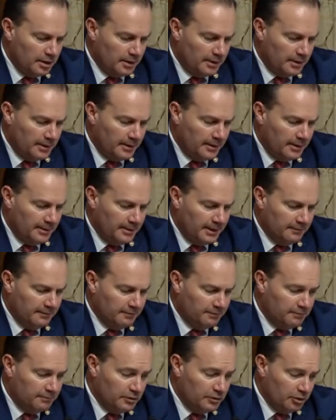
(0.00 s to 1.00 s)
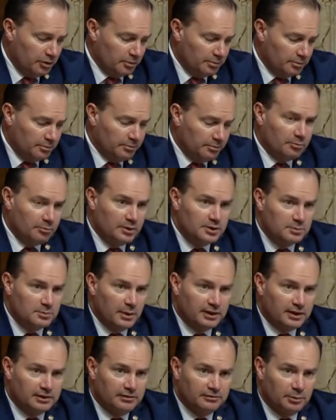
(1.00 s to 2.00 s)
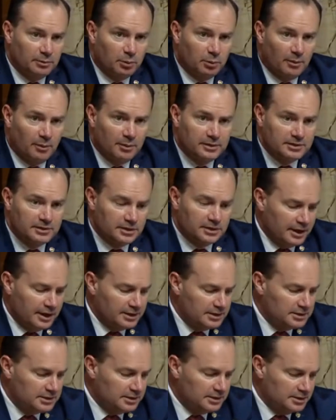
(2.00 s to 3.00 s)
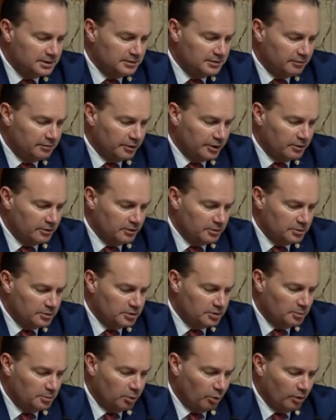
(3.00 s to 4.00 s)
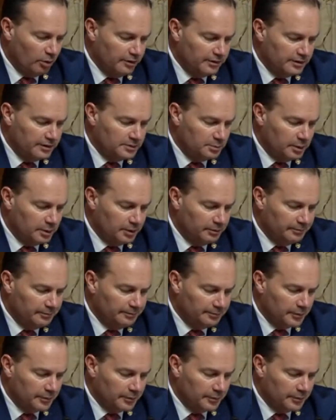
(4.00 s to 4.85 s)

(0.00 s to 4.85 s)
and your respective departments and agencies for your support of this bill.